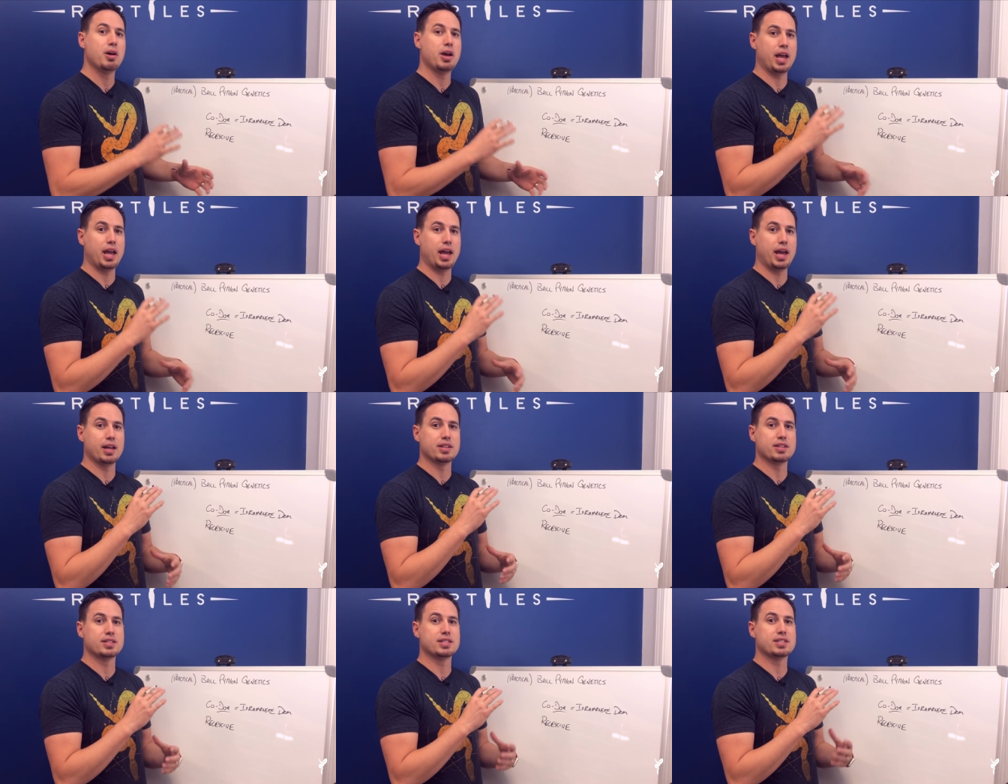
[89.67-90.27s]

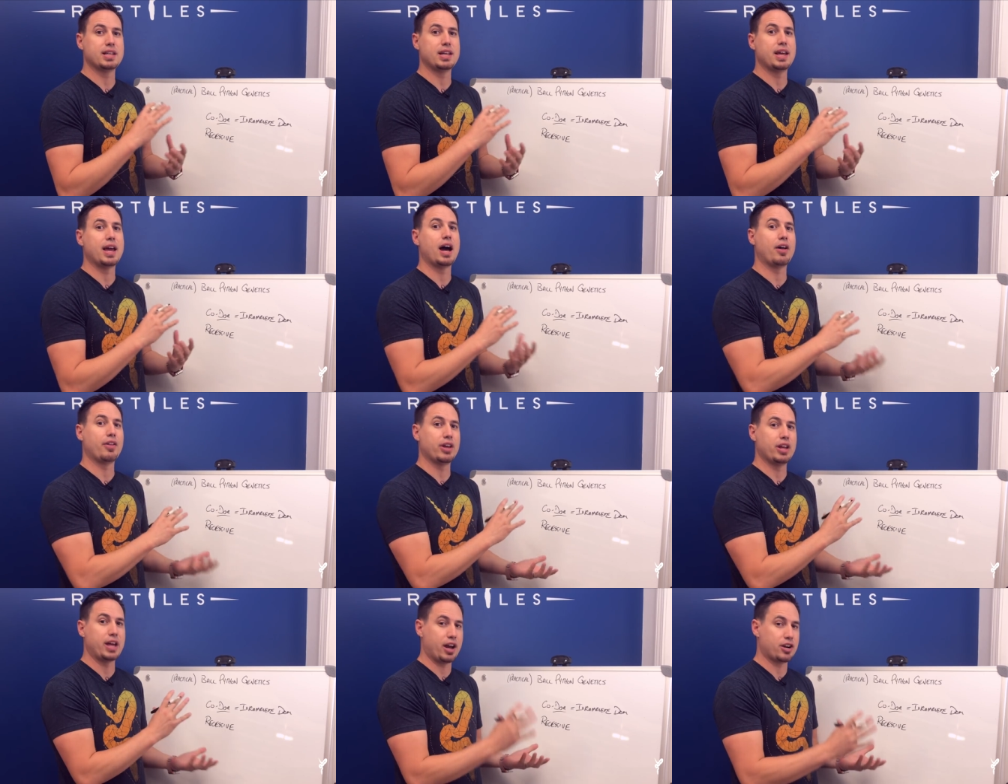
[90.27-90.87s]
and see
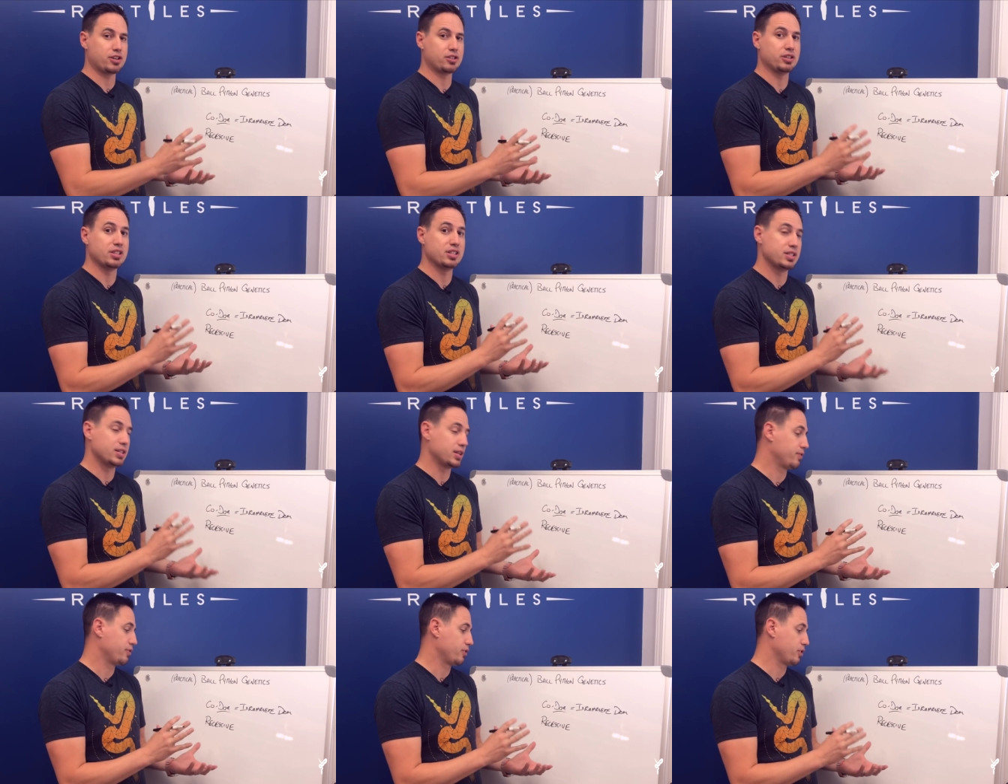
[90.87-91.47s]
how they actually
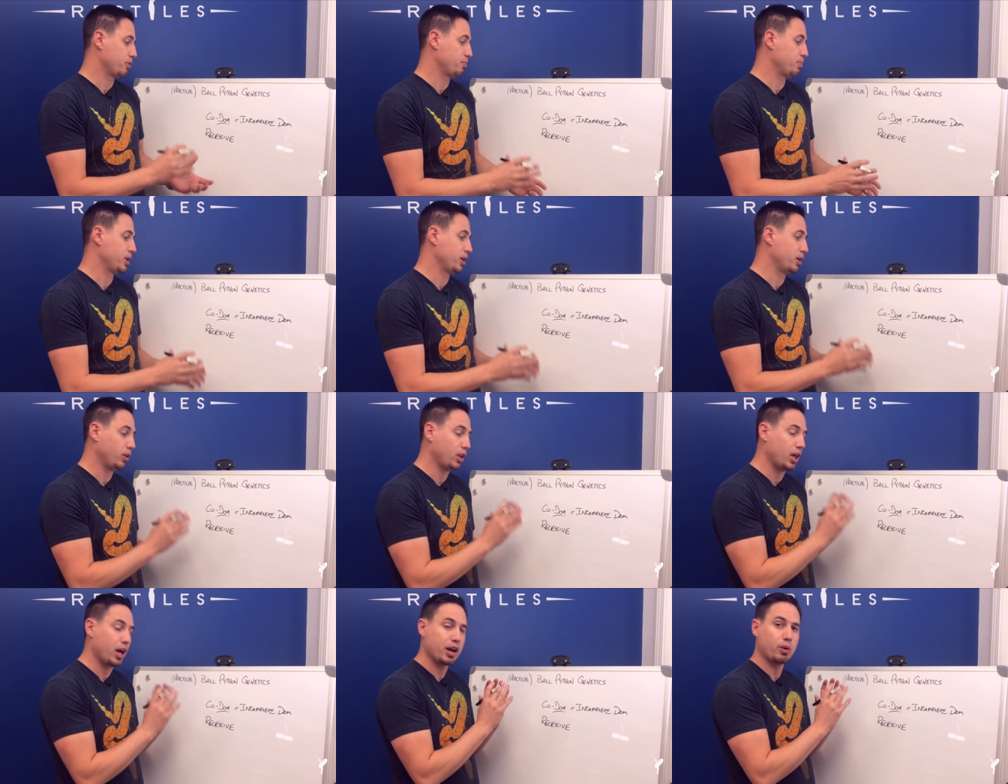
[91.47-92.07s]
differ, but in
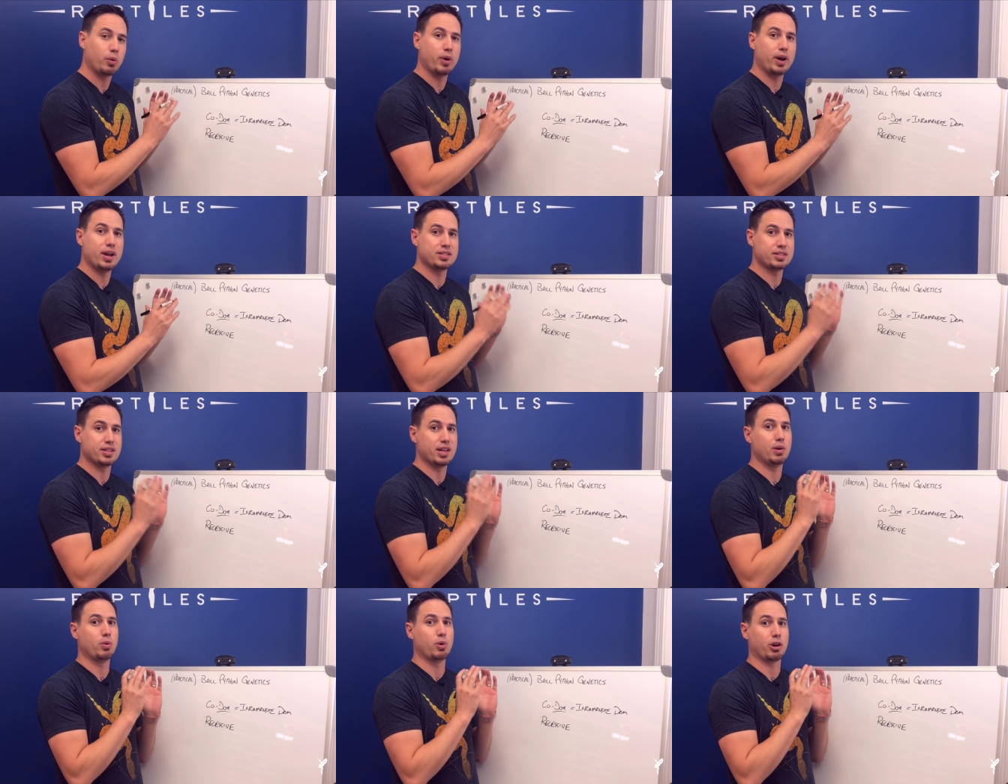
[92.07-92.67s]
a lot of ways
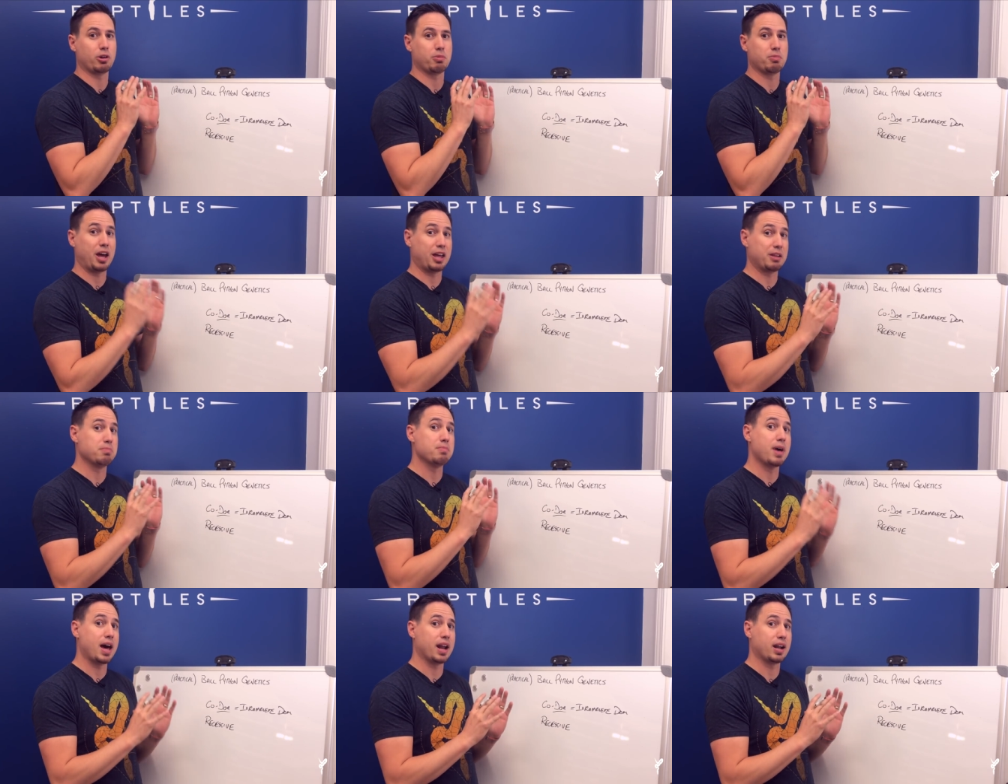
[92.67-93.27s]
they work
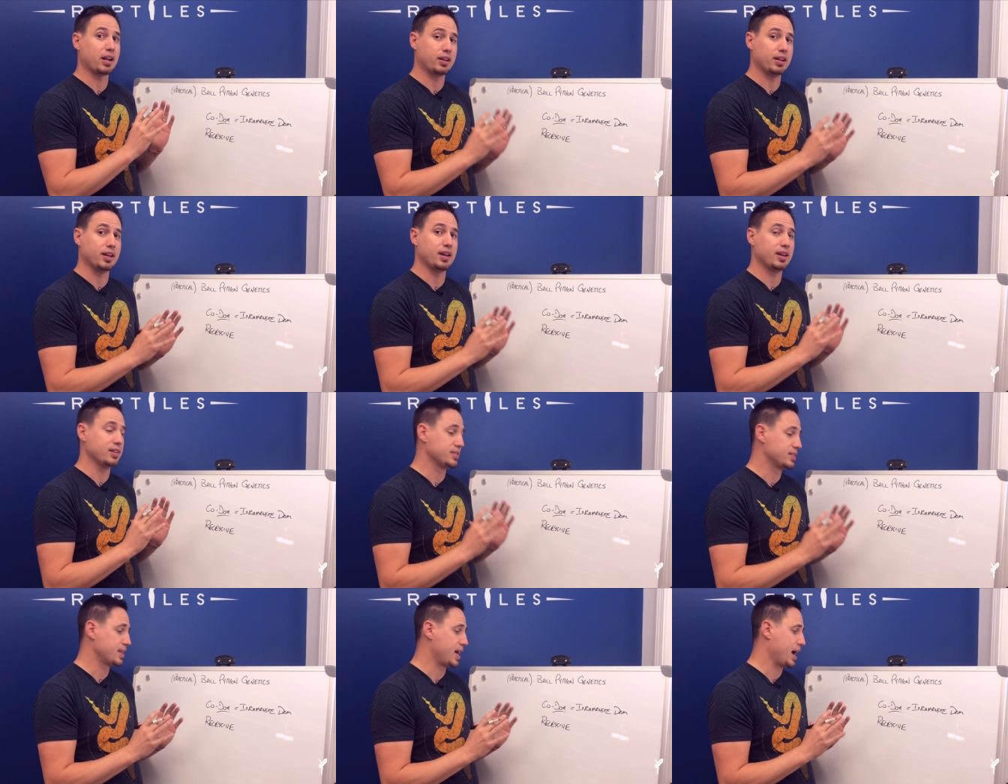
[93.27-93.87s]
mathematically
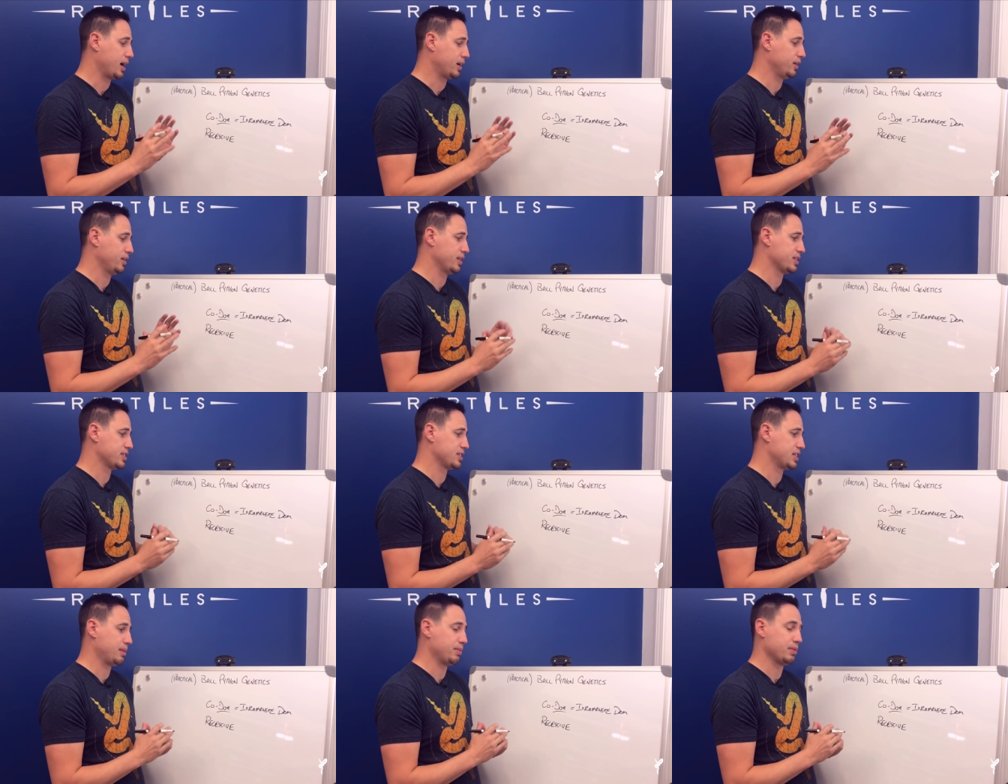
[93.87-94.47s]
exactly the
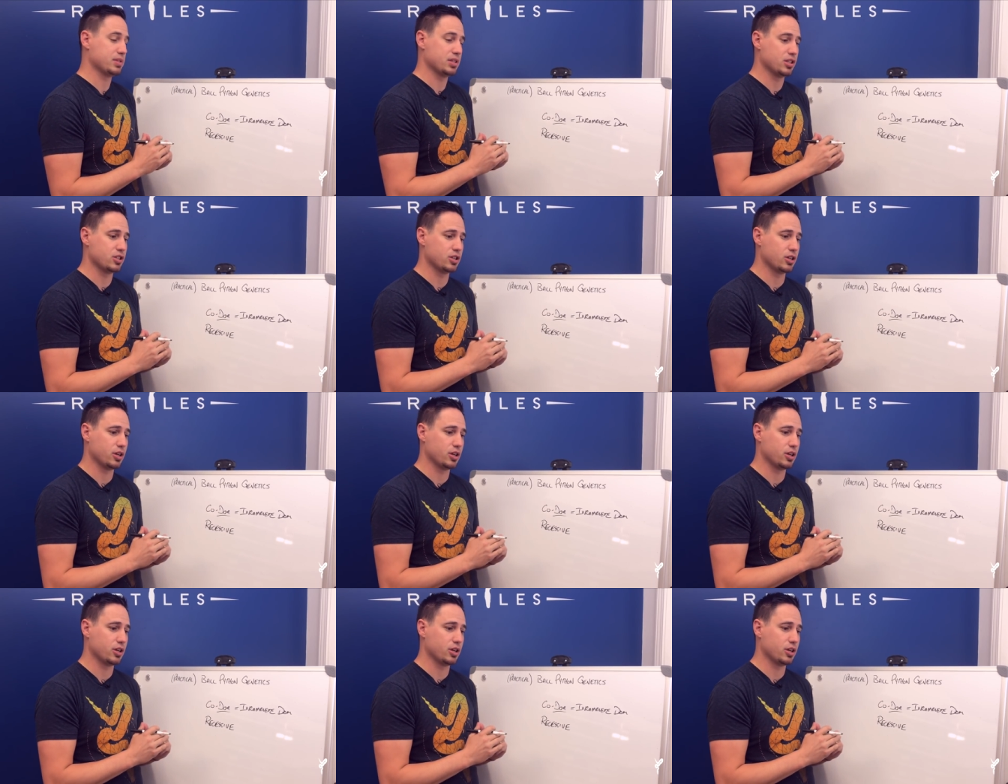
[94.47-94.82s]
same as each